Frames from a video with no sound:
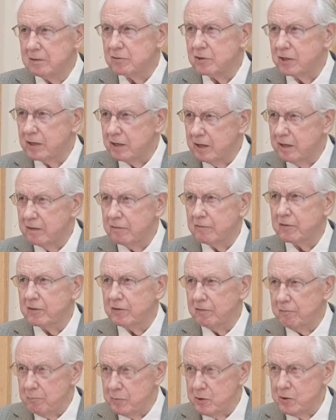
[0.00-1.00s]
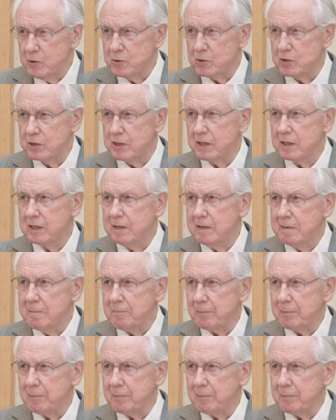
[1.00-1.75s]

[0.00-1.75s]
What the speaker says: the gift of music